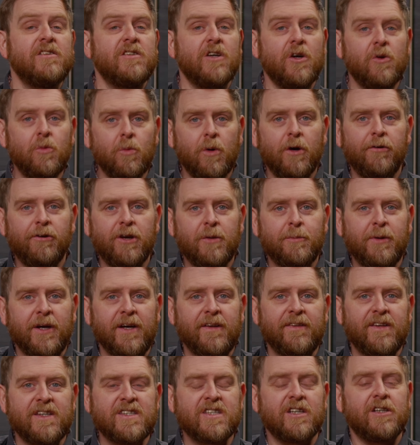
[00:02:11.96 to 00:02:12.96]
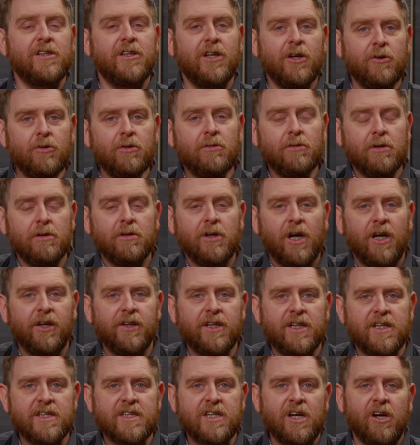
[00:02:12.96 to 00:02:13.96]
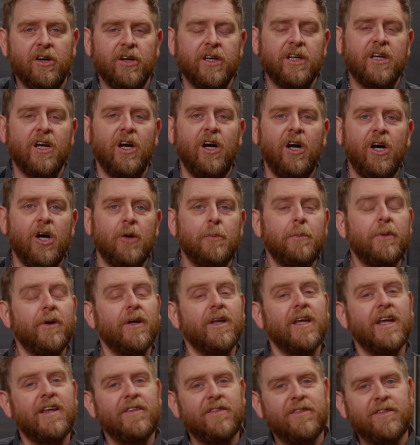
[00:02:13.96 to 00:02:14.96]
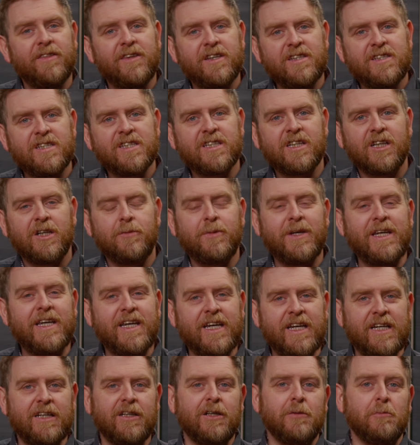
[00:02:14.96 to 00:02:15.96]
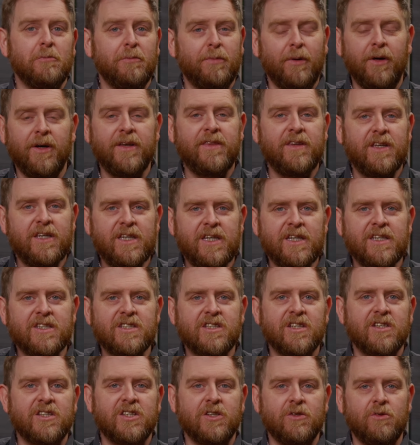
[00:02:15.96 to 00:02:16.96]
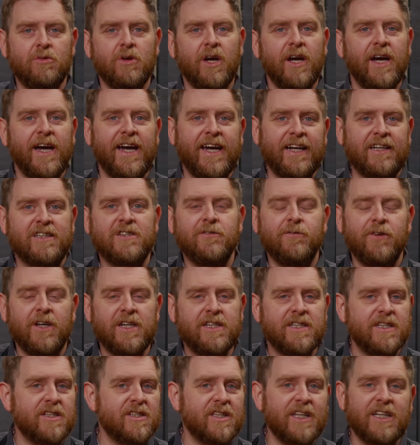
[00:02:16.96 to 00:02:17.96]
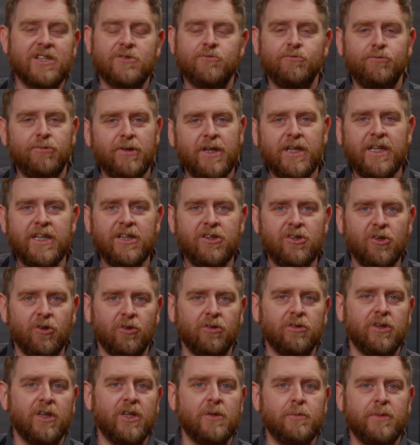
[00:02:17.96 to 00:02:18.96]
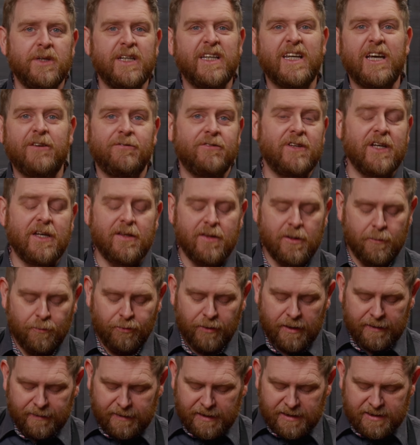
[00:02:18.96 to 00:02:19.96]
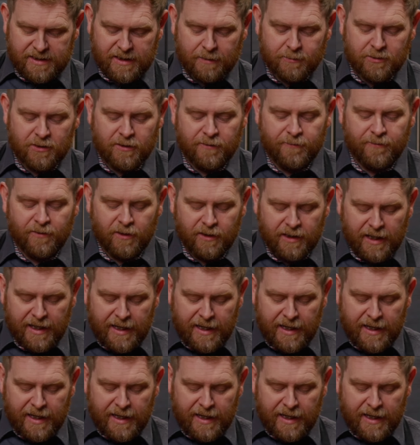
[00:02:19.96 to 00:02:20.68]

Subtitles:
Don't worry about this. I know honey is high carb, but this is going to be eaten by the yeast to activate it. So that's really not going to be left in the bread. That's absolutely fine.